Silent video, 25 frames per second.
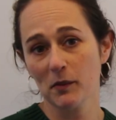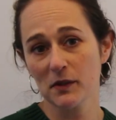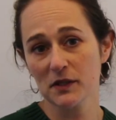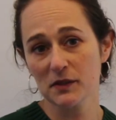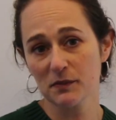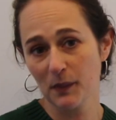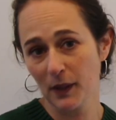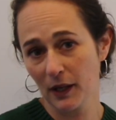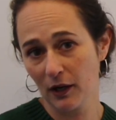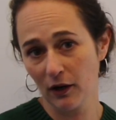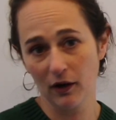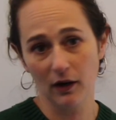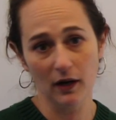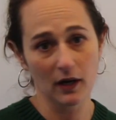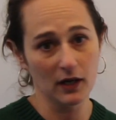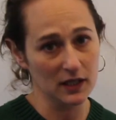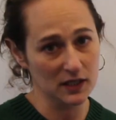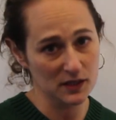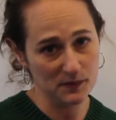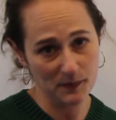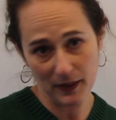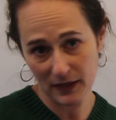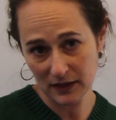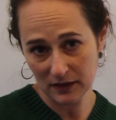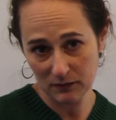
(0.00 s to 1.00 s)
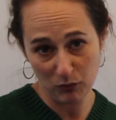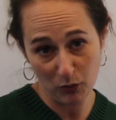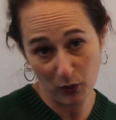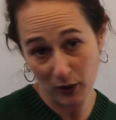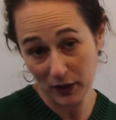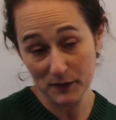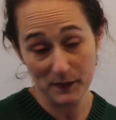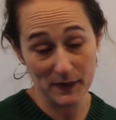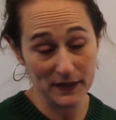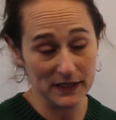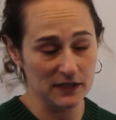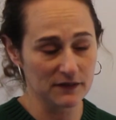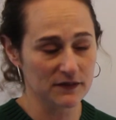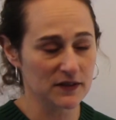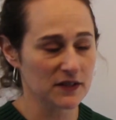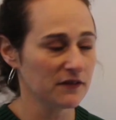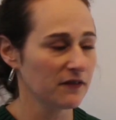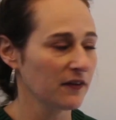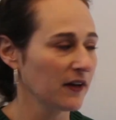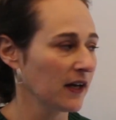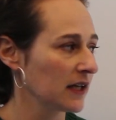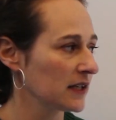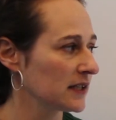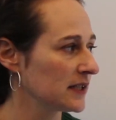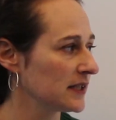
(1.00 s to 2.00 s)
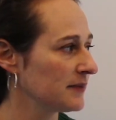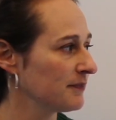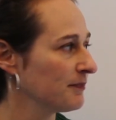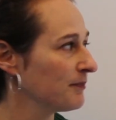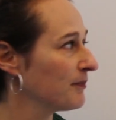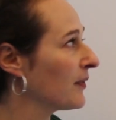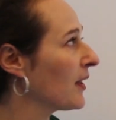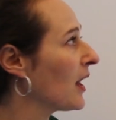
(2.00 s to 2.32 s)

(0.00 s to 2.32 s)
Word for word: is bigger and expen more expensive to fix.